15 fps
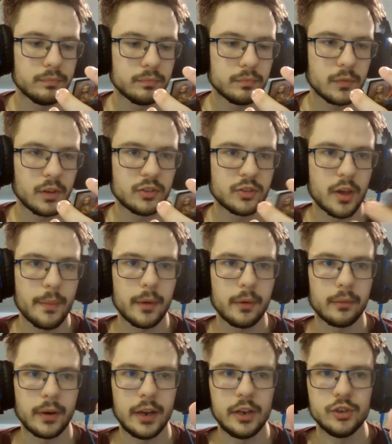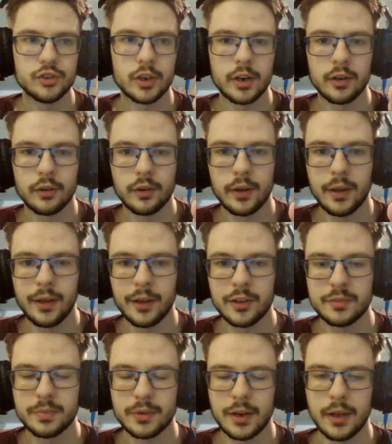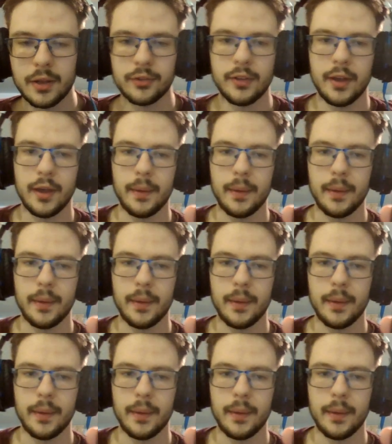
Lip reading: Something Ranger, I don't know how to pronounce that.